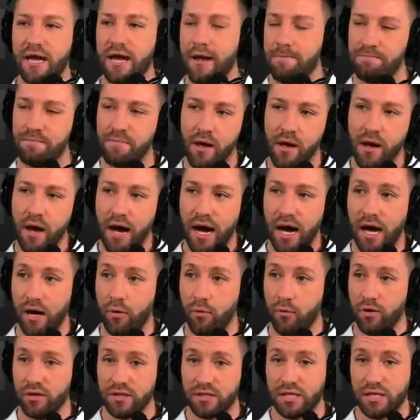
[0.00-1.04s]
And I
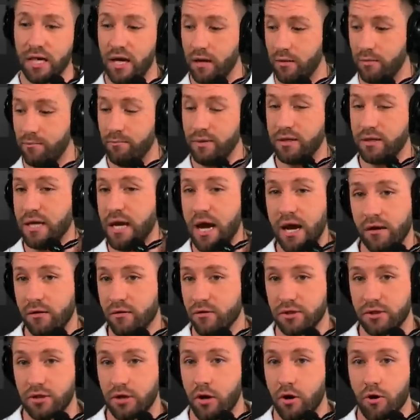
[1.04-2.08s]
will say,
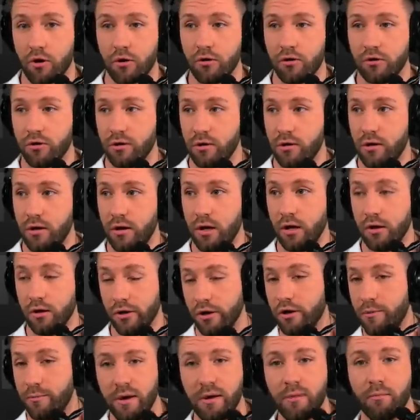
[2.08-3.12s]
McDaniels earned a
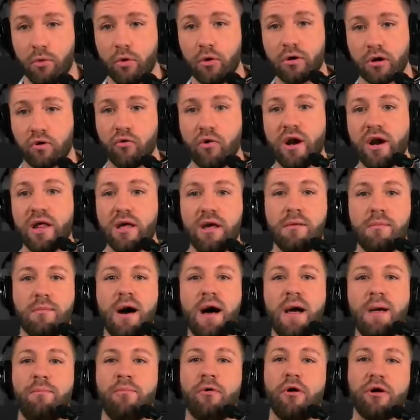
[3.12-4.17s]
little bit more credit in
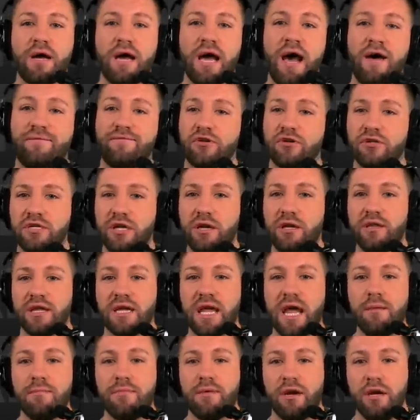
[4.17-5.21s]
my book after seeing the
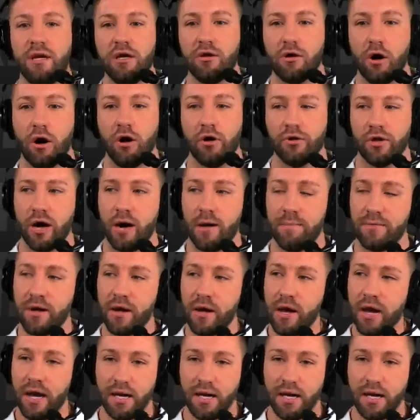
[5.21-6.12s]
game that he called up.